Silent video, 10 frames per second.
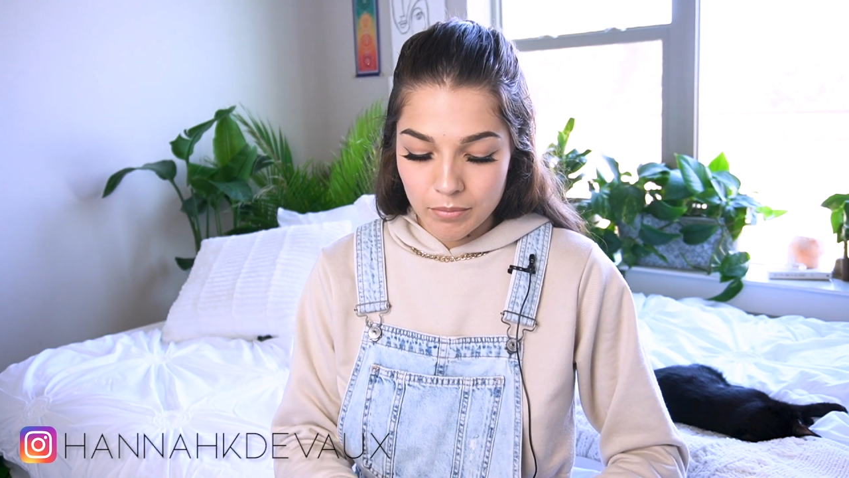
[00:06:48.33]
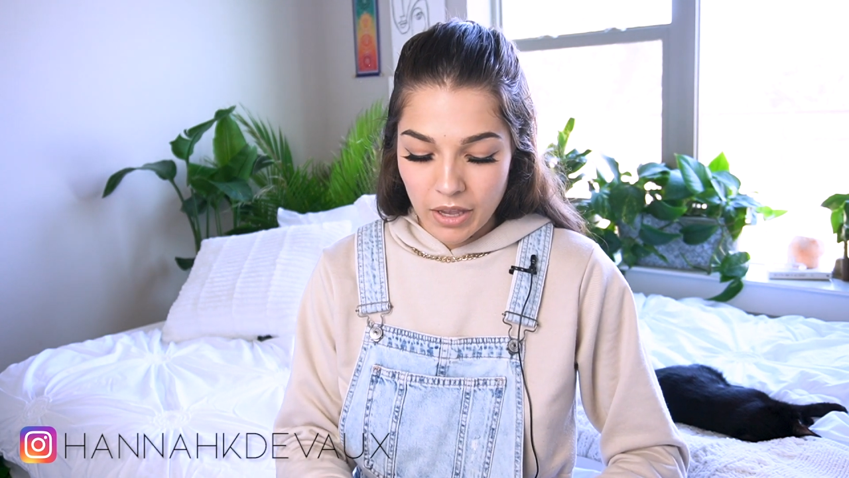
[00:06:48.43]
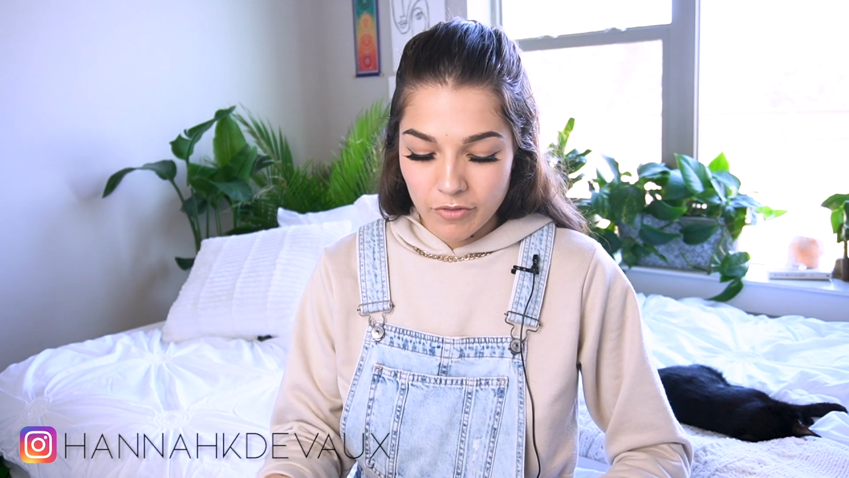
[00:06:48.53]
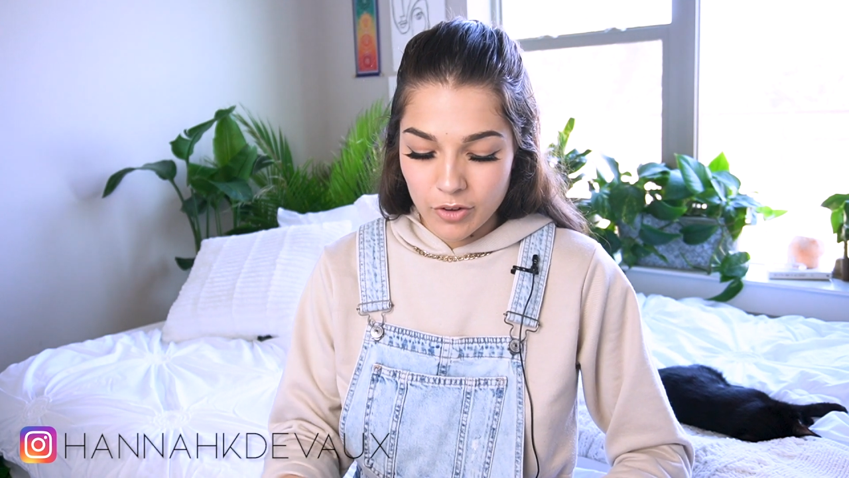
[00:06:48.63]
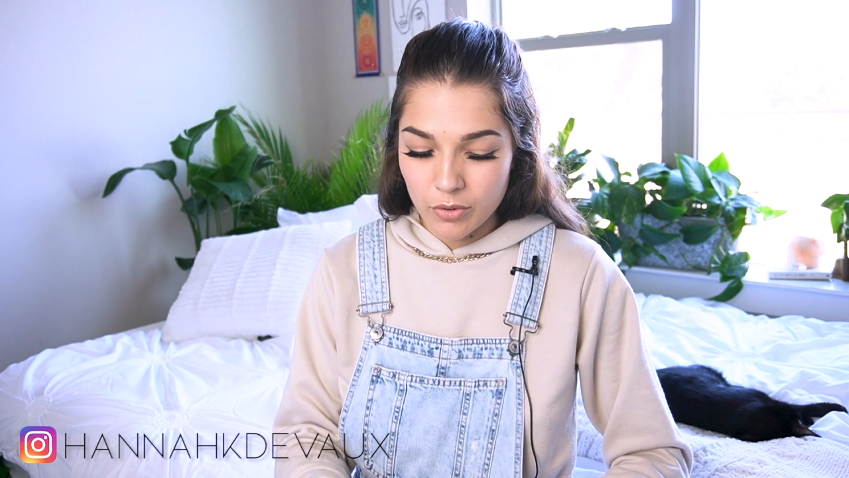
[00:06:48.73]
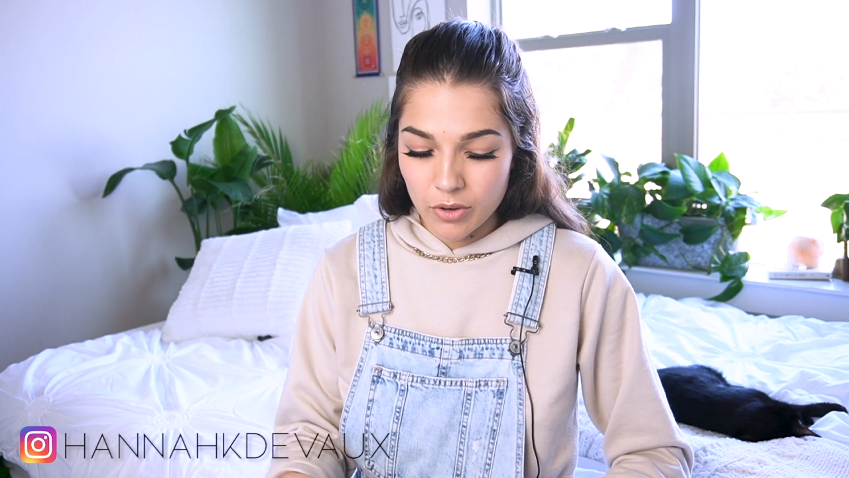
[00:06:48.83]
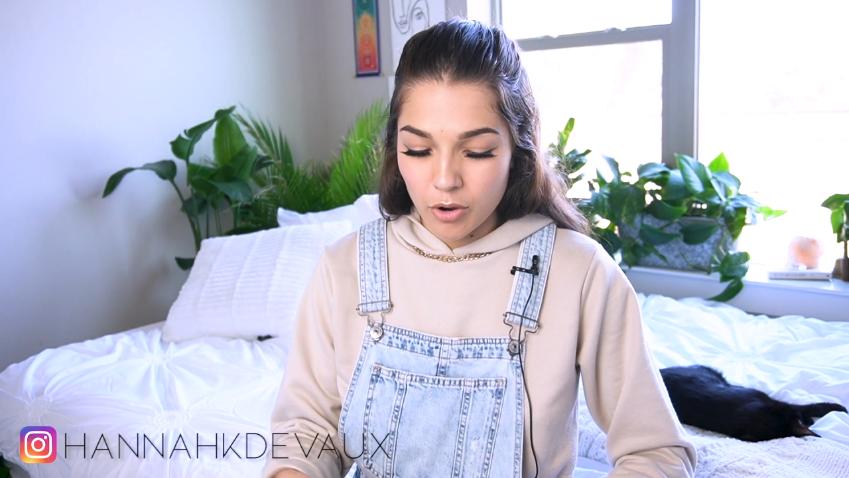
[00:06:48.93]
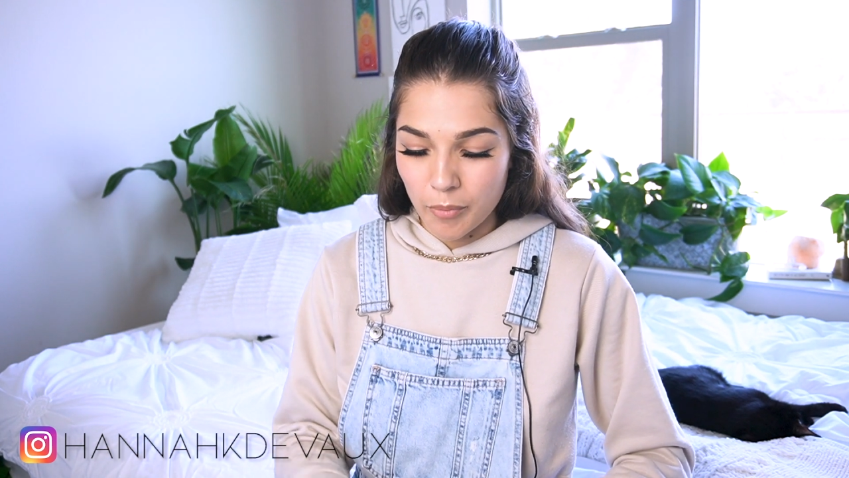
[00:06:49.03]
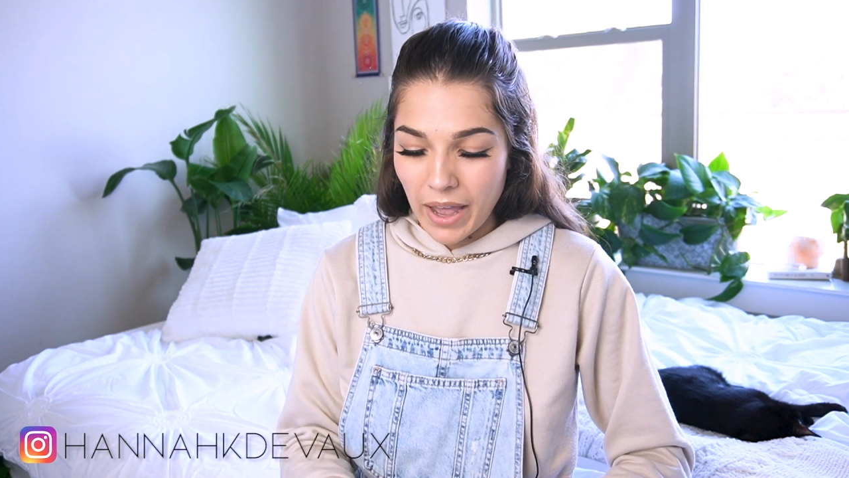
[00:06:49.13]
Pay for you to go